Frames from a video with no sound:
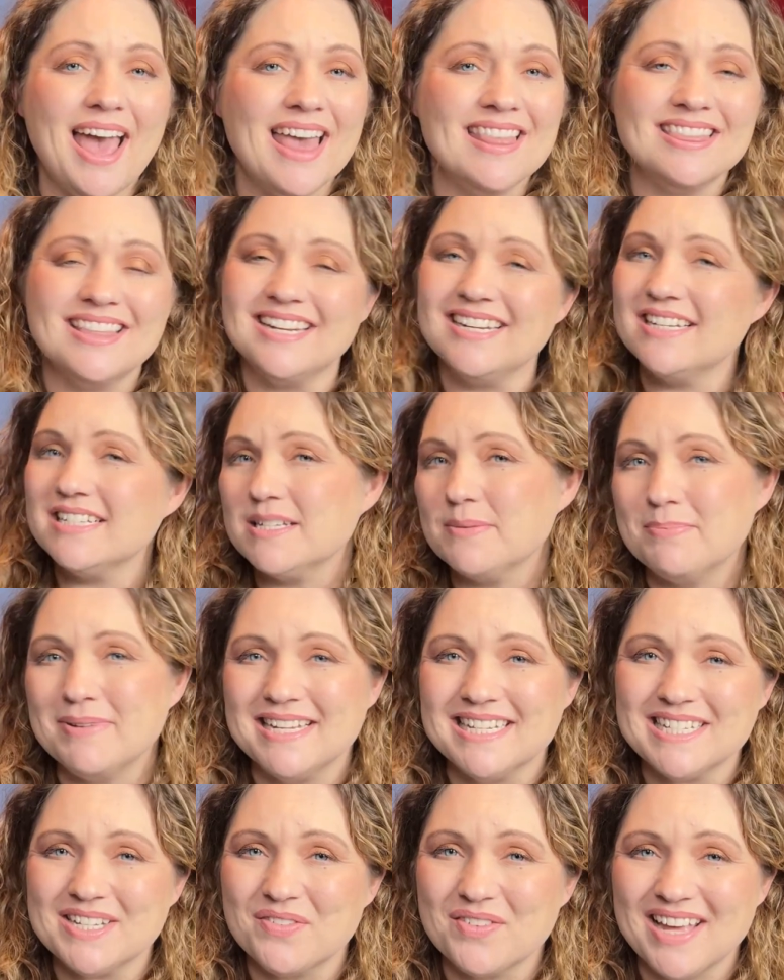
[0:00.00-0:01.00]
and then it's a
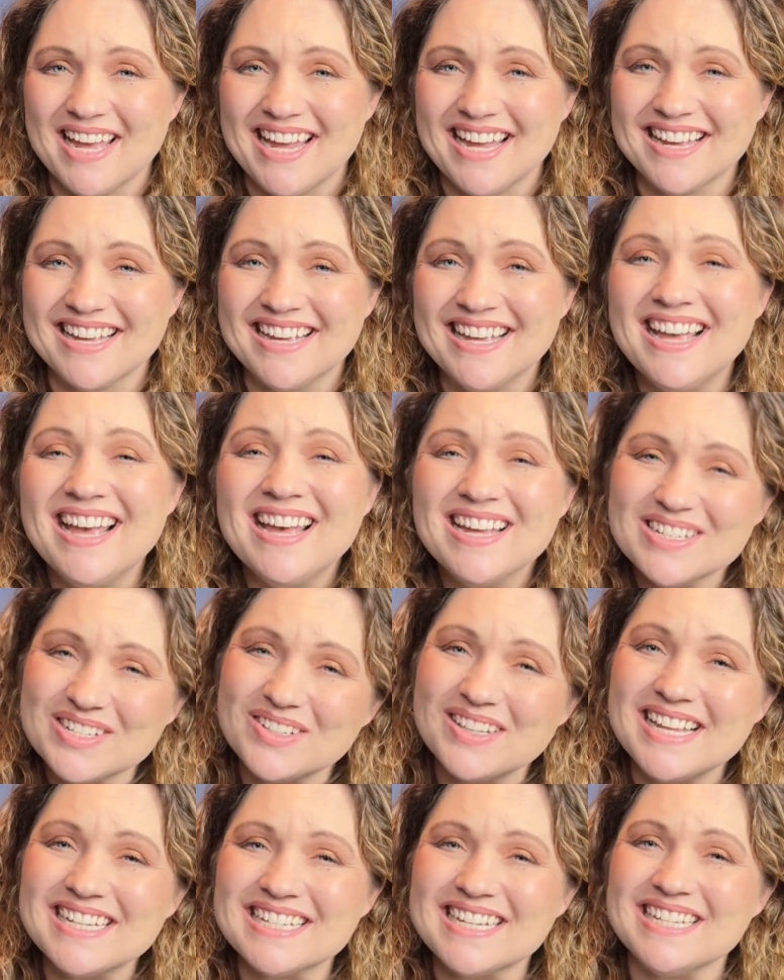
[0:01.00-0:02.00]
piece of cake. So
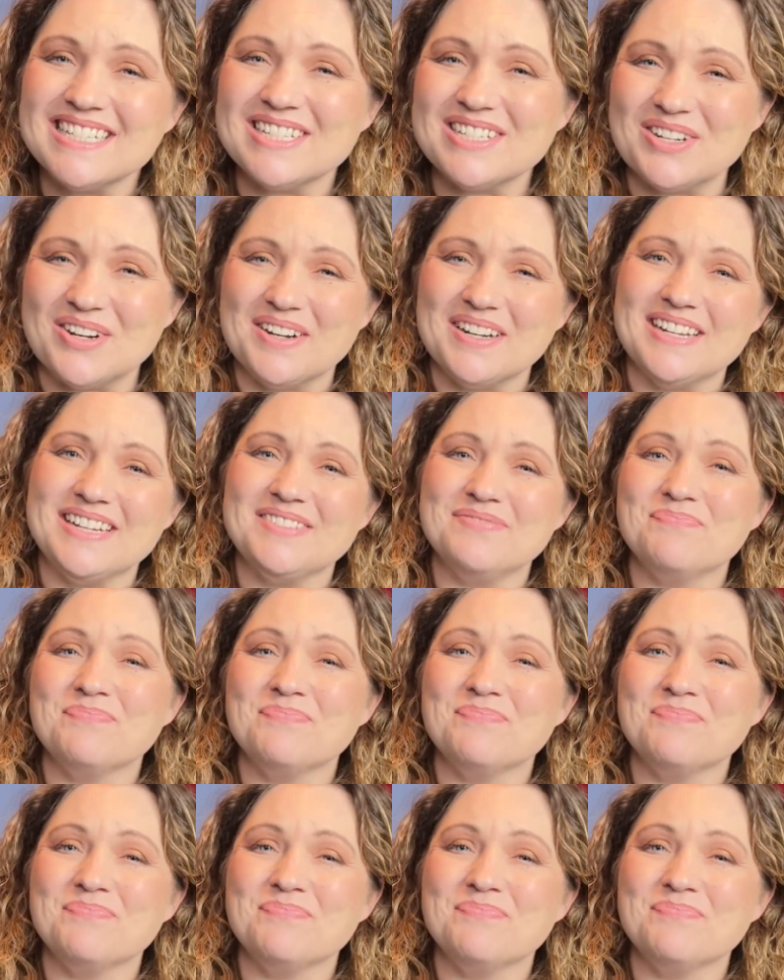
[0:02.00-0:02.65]
let's get started.